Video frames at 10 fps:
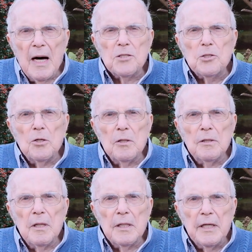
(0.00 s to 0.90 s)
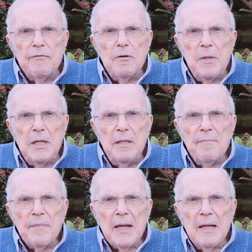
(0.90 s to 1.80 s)
has God given me
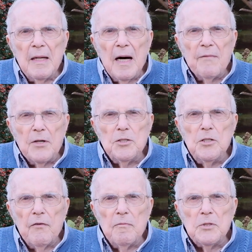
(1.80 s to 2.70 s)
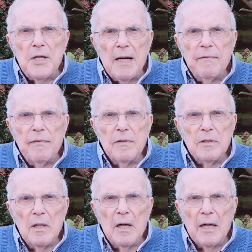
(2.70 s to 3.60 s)
a vision of himself?
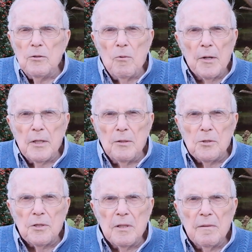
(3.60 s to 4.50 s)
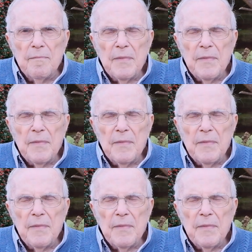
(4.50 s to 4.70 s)
I don't want to lose it.